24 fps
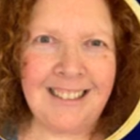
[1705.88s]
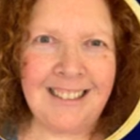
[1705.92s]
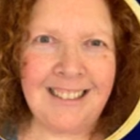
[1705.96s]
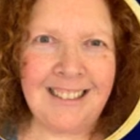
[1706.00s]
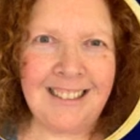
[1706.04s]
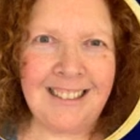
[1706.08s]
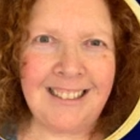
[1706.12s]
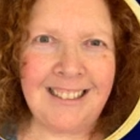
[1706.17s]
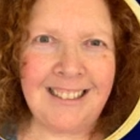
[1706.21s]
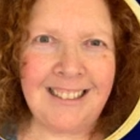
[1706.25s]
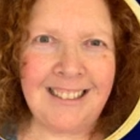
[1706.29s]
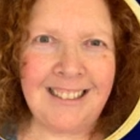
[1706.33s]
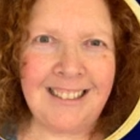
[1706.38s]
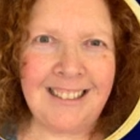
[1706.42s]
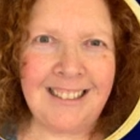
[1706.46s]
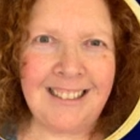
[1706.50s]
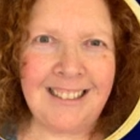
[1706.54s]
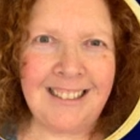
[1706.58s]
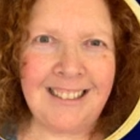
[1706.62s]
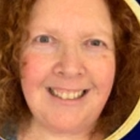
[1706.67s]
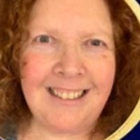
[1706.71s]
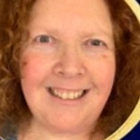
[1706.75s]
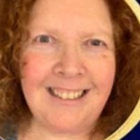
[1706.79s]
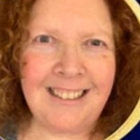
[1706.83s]

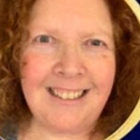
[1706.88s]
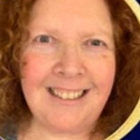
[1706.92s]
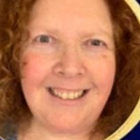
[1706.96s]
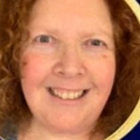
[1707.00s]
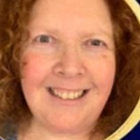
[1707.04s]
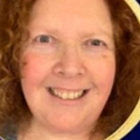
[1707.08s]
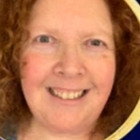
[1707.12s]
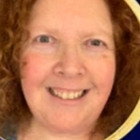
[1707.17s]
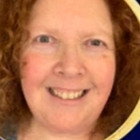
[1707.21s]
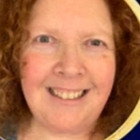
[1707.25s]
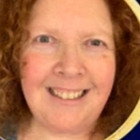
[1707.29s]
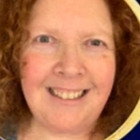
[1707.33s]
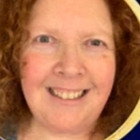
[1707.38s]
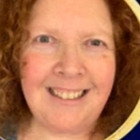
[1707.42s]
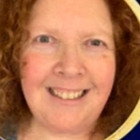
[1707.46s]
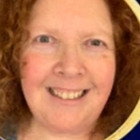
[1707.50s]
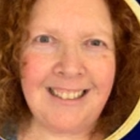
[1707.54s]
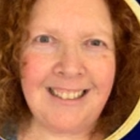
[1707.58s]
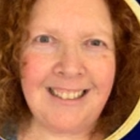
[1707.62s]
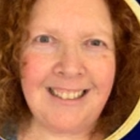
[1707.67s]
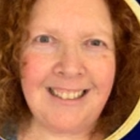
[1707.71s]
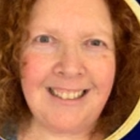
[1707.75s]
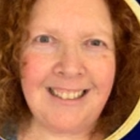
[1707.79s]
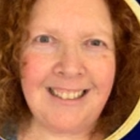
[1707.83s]

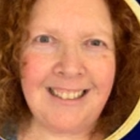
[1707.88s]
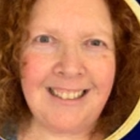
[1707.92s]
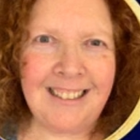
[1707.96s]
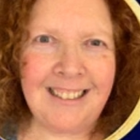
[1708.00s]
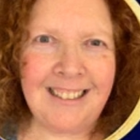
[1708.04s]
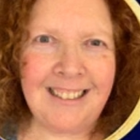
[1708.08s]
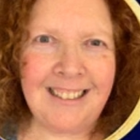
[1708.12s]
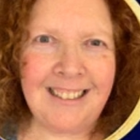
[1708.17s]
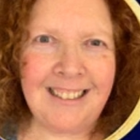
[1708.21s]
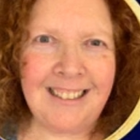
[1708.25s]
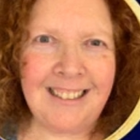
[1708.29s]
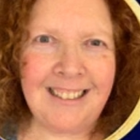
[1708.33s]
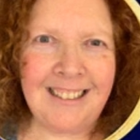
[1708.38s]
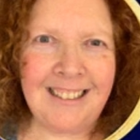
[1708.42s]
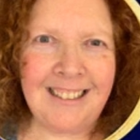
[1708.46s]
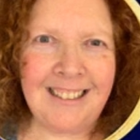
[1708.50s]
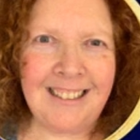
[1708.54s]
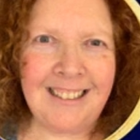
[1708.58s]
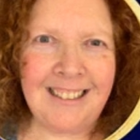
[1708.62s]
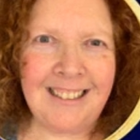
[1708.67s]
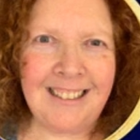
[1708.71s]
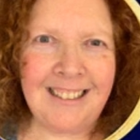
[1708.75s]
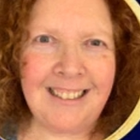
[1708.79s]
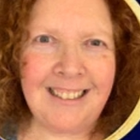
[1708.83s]

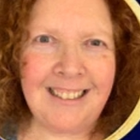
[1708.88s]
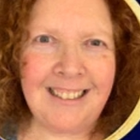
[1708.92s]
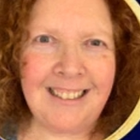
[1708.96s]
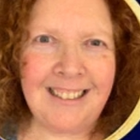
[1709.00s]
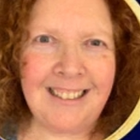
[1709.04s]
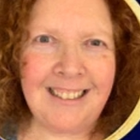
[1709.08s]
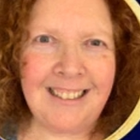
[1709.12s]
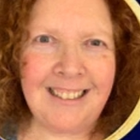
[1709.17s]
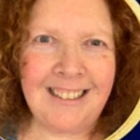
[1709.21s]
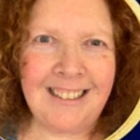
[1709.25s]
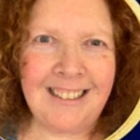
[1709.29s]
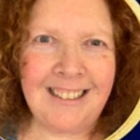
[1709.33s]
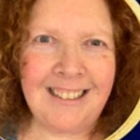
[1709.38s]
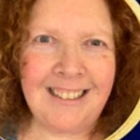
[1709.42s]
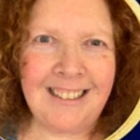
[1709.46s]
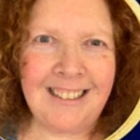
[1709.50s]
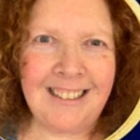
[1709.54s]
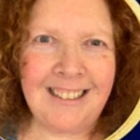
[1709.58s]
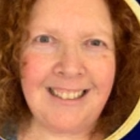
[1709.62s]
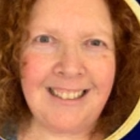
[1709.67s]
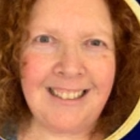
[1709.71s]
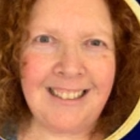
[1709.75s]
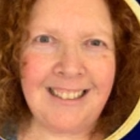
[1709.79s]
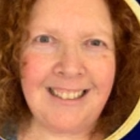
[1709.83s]

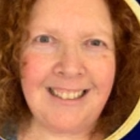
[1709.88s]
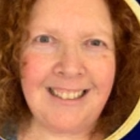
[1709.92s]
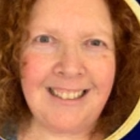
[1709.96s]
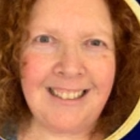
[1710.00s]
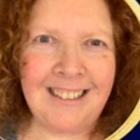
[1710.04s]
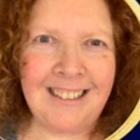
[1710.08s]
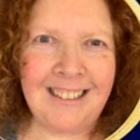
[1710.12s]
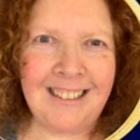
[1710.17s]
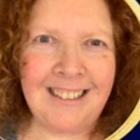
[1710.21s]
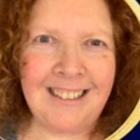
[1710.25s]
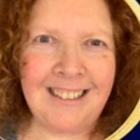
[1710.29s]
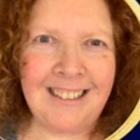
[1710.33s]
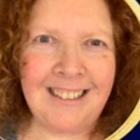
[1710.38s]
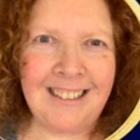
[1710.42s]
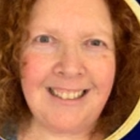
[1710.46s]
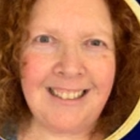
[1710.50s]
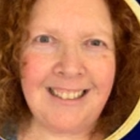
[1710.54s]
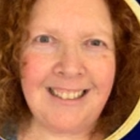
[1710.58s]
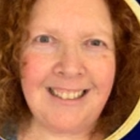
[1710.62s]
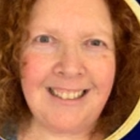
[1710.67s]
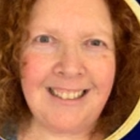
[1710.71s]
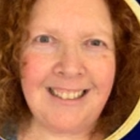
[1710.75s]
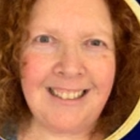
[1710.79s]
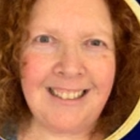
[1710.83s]

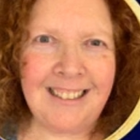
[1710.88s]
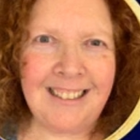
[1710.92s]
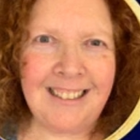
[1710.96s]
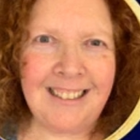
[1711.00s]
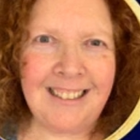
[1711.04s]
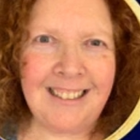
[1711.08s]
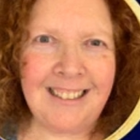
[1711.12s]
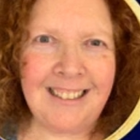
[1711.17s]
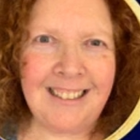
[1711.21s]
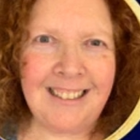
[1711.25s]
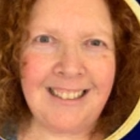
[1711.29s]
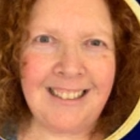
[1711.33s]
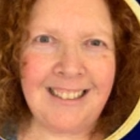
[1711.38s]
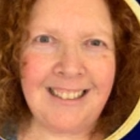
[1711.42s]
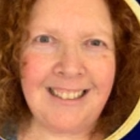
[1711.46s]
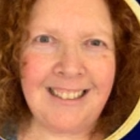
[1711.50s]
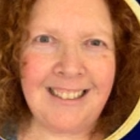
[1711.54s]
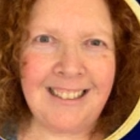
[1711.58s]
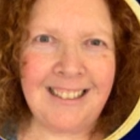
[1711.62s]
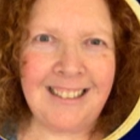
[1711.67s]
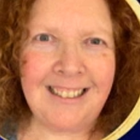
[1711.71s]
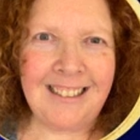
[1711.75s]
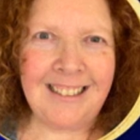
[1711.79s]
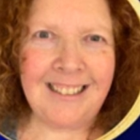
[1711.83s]

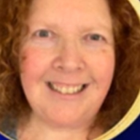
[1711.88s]
(no lip movement)